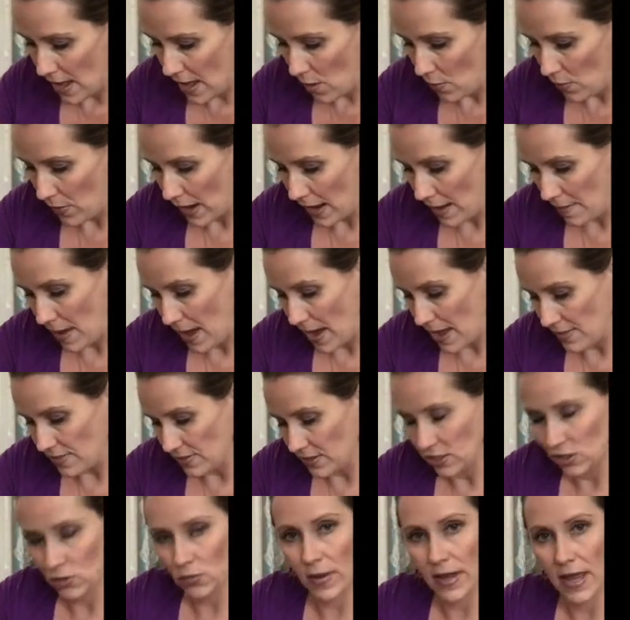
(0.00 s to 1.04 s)
when I buy it
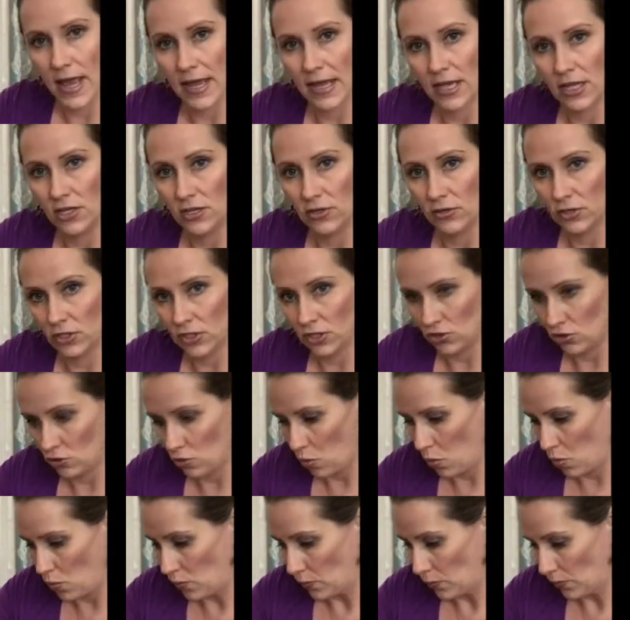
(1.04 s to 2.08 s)
this way, I can use it.
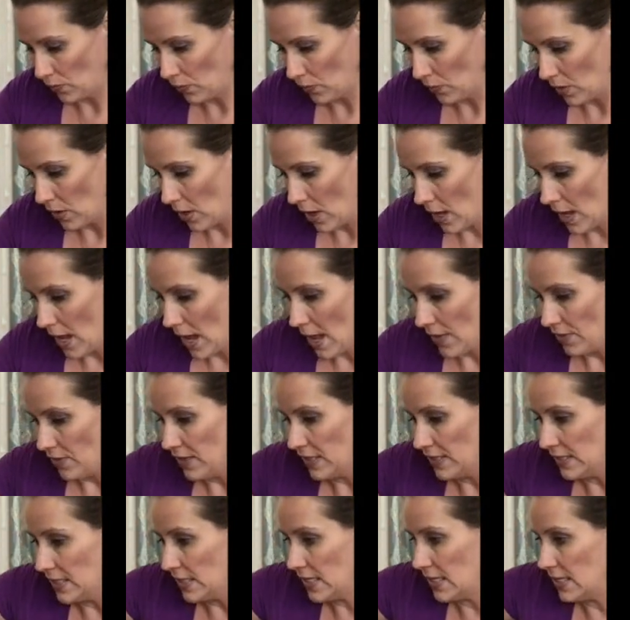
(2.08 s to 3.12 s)

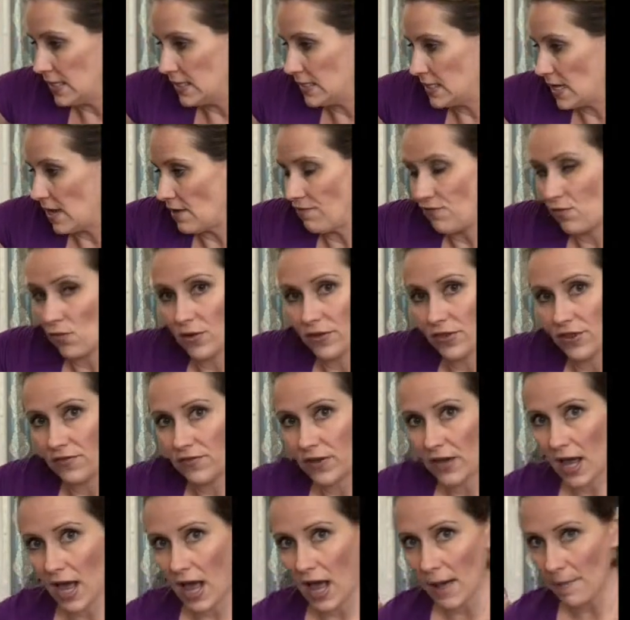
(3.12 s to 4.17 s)
This is 1/4 of
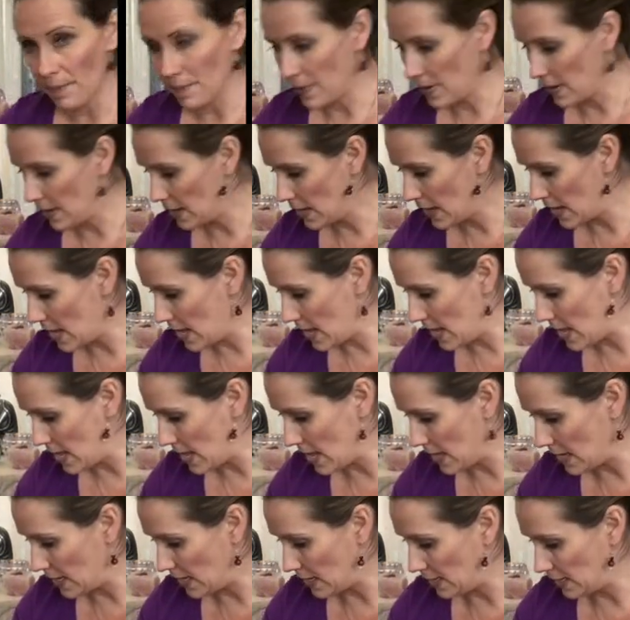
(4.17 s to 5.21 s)
a cup,
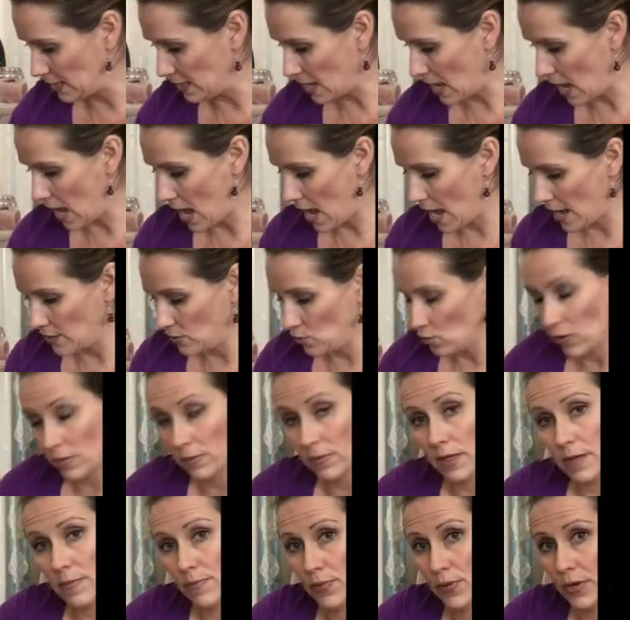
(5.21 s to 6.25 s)
and I
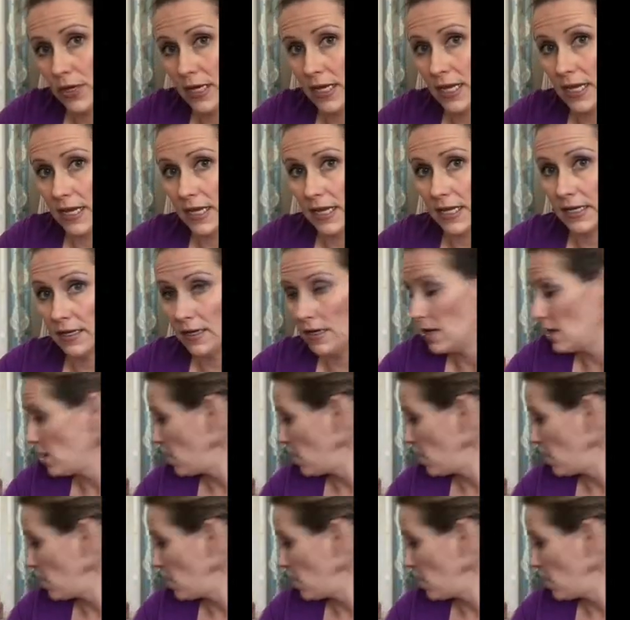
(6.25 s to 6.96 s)
normally put in